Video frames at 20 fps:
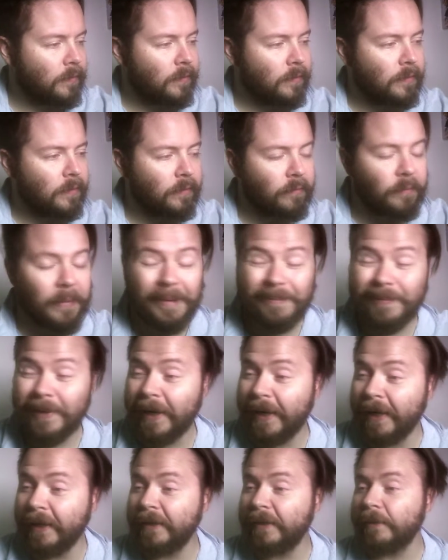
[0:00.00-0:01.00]
of my
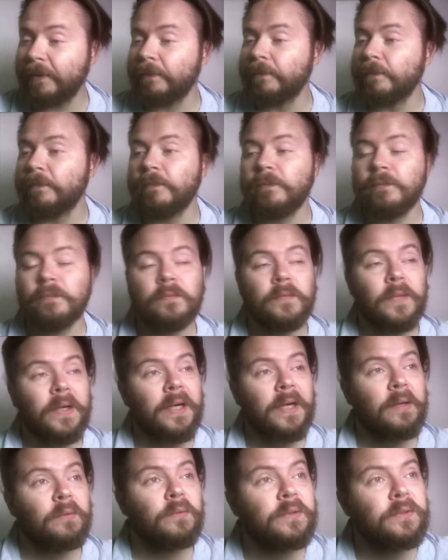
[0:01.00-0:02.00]
mind when
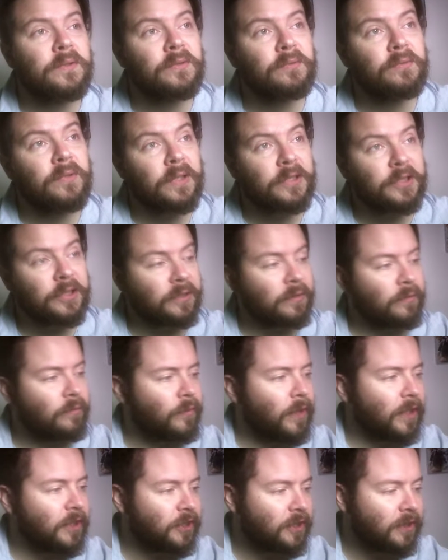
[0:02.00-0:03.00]
I was
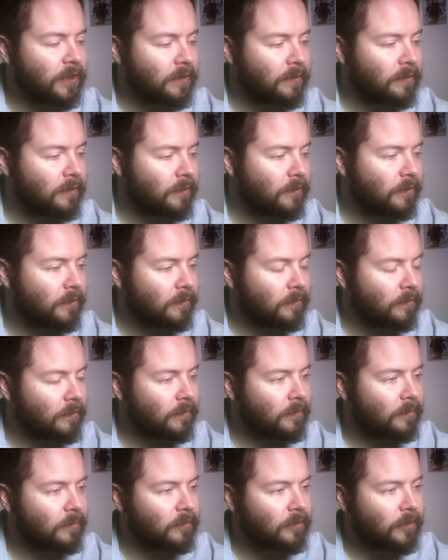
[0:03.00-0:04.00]
rushing to
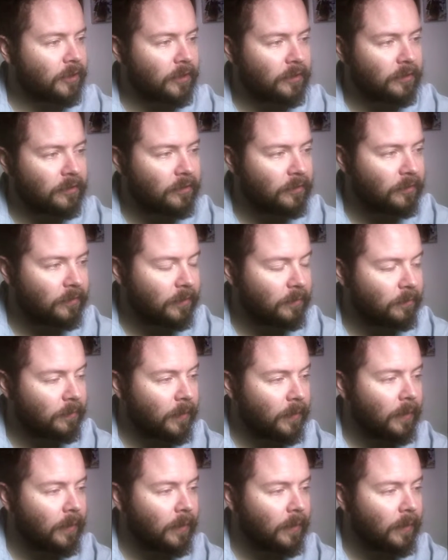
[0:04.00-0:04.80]
start the stream.